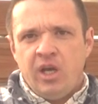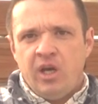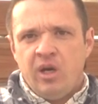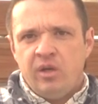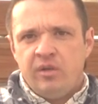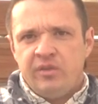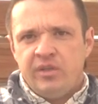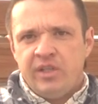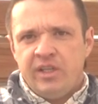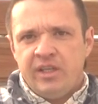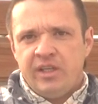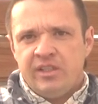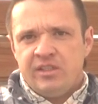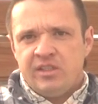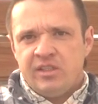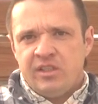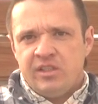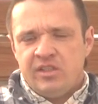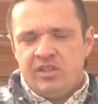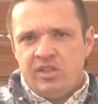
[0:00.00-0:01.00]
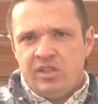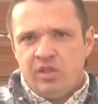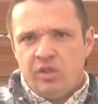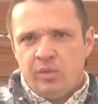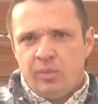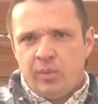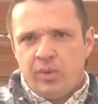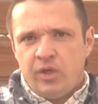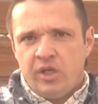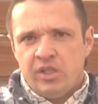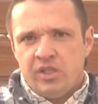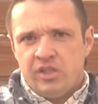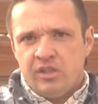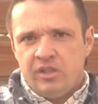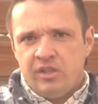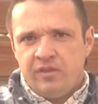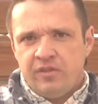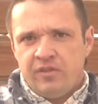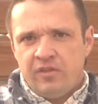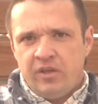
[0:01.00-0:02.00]
However, that is at a zero pressure
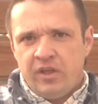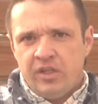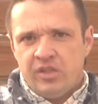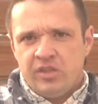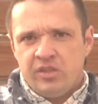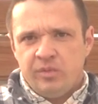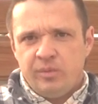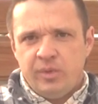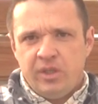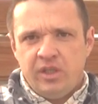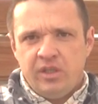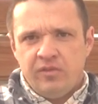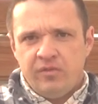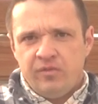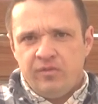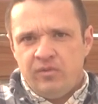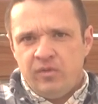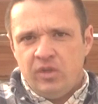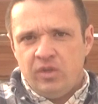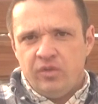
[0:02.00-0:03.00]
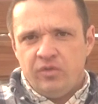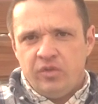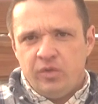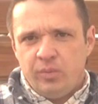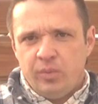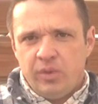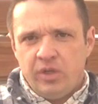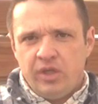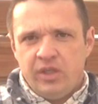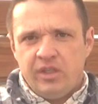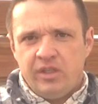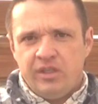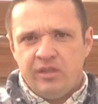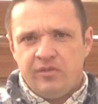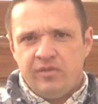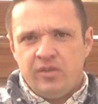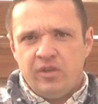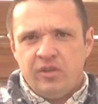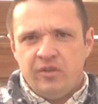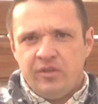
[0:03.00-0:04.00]
differential, meaning if, you know, if you put anything
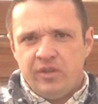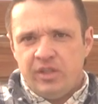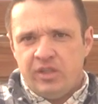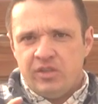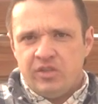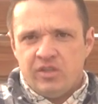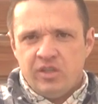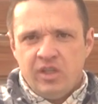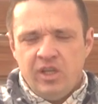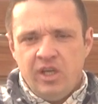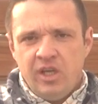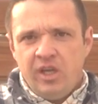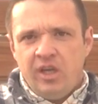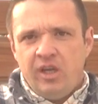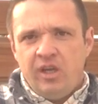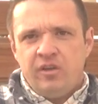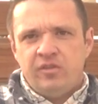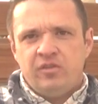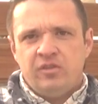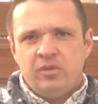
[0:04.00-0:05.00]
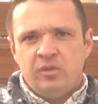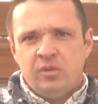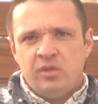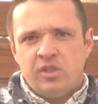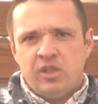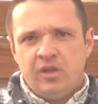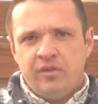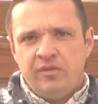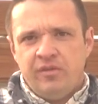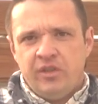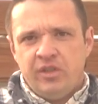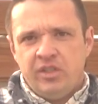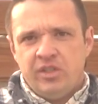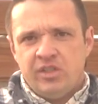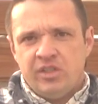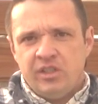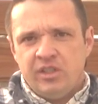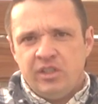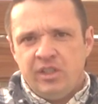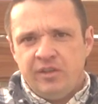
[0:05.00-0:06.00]
in front of it, this airflow will drop very
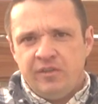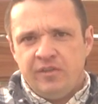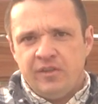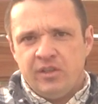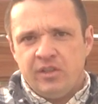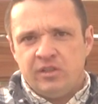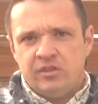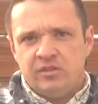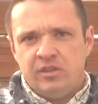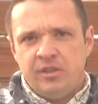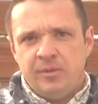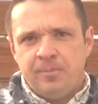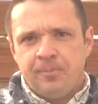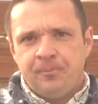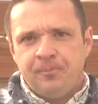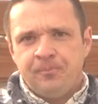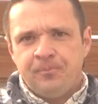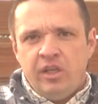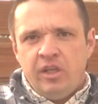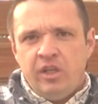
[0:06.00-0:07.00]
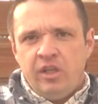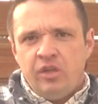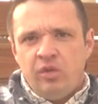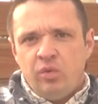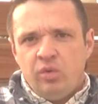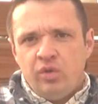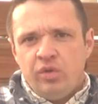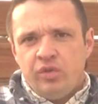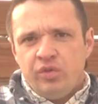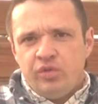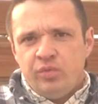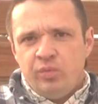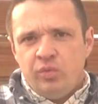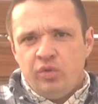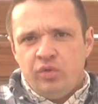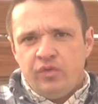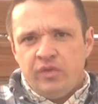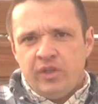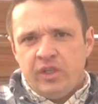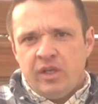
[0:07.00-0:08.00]
significantly. In order to
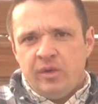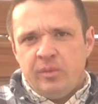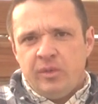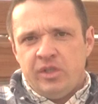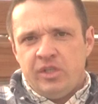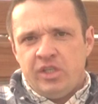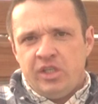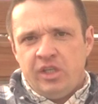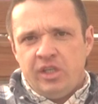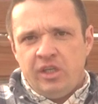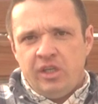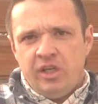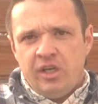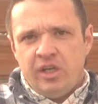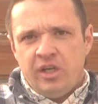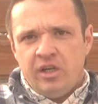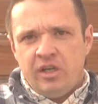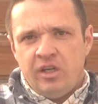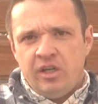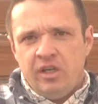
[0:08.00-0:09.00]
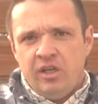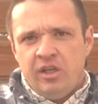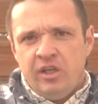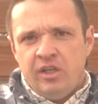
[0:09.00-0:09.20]
move that much air,